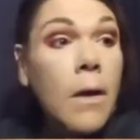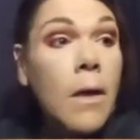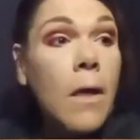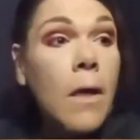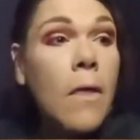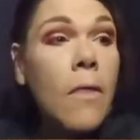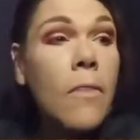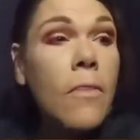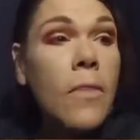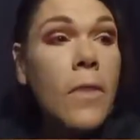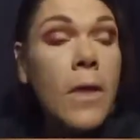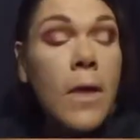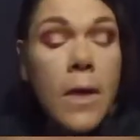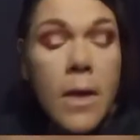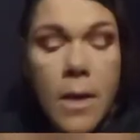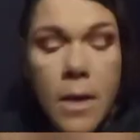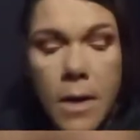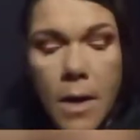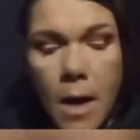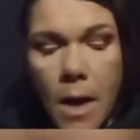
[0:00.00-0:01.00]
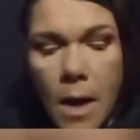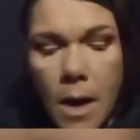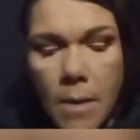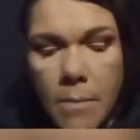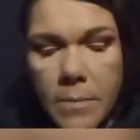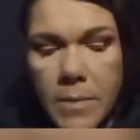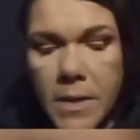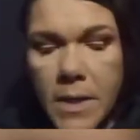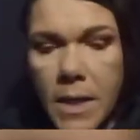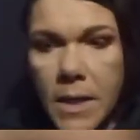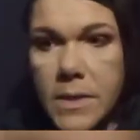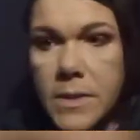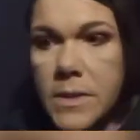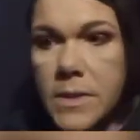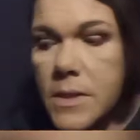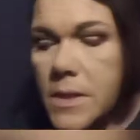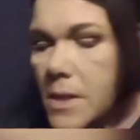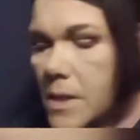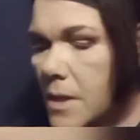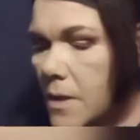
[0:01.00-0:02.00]
And then I'm
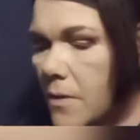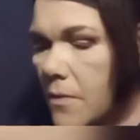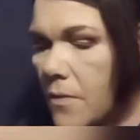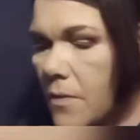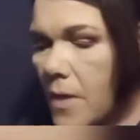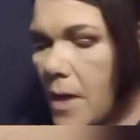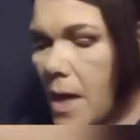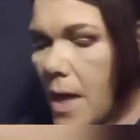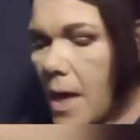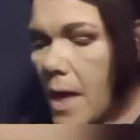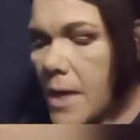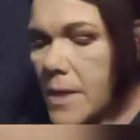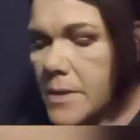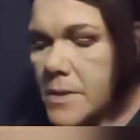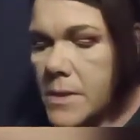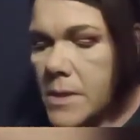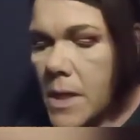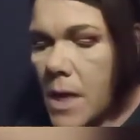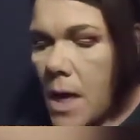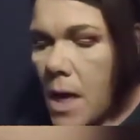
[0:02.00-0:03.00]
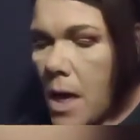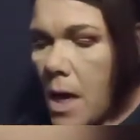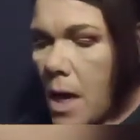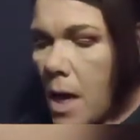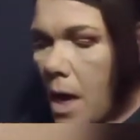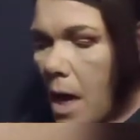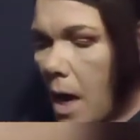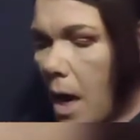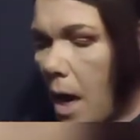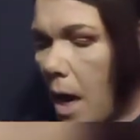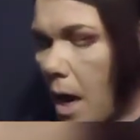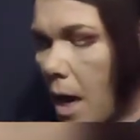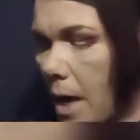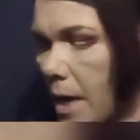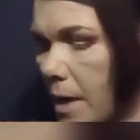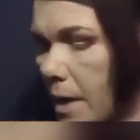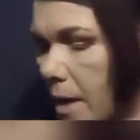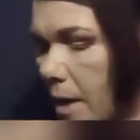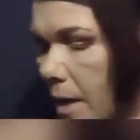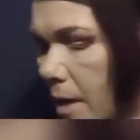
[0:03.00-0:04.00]
guessing that
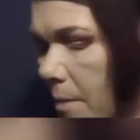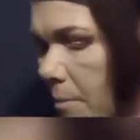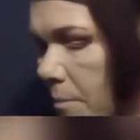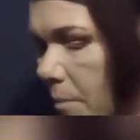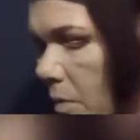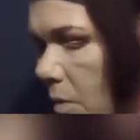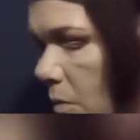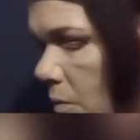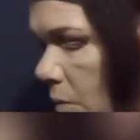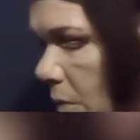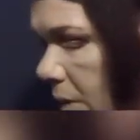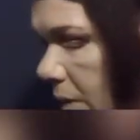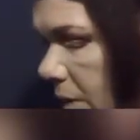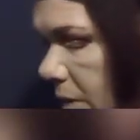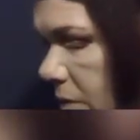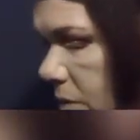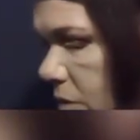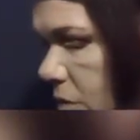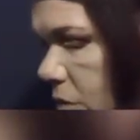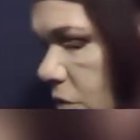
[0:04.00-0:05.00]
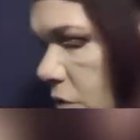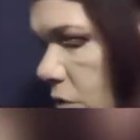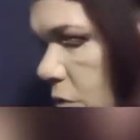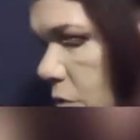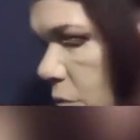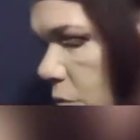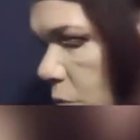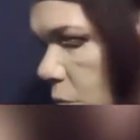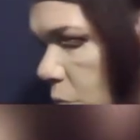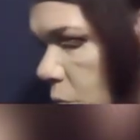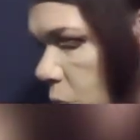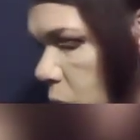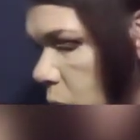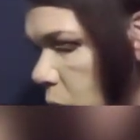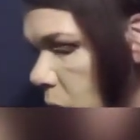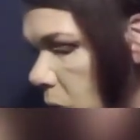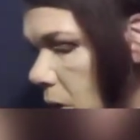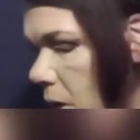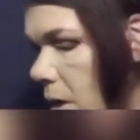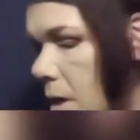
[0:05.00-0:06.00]
I am going
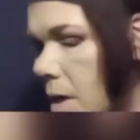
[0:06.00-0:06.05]
to